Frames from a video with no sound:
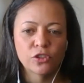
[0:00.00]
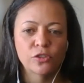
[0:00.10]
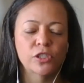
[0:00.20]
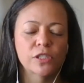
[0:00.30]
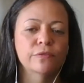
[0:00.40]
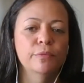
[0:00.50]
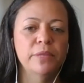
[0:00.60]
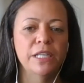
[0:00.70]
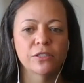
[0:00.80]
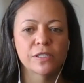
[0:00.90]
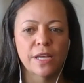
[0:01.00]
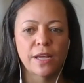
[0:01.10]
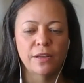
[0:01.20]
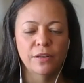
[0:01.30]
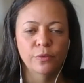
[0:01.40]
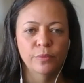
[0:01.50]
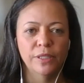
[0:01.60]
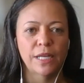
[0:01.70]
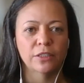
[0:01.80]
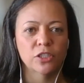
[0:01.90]
just for me to say, well,
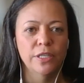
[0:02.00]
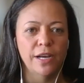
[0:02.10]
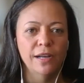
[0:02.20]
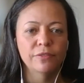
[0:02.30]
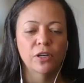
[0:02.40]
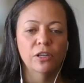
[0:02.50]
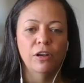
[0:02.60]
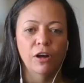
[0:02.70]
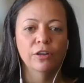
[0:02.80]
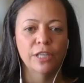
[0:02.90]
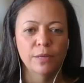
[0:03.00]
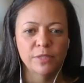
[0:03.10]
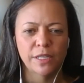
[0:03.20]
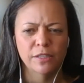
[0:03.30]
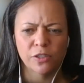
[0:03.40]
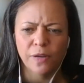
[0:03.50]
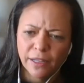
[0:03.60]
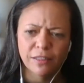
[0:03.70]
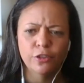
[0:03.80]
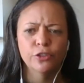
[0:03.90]
actually, I've gone long MTN, so I
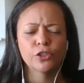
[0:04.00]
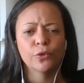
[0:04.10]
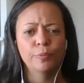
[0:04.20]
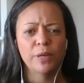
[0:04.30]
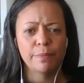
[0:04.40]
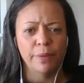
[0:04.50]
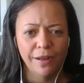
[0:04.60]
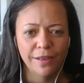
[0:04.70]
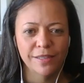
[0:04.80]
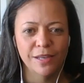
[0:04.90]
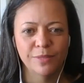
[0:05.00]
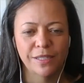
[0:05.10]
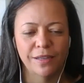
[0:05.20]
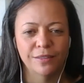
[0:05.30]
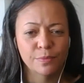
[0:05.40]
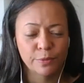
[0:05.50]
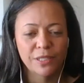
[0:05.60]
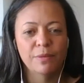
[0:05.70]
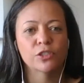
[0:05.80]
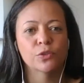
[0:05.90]
think you should all be buying MTN. It's pretty
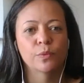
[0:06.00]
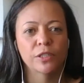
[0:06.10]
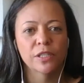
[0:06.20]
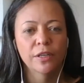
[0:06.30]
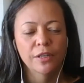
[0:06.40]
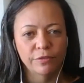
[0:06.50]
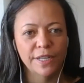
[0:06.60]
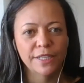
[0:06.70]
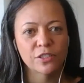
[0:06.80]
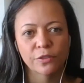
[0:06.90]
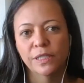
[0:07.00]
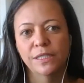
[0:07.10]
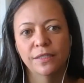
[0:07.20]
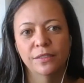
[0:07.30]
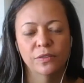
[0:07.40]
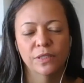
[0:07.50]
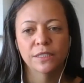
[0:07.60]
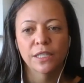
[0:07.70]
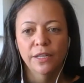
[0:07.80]
much what Viceroy did, right?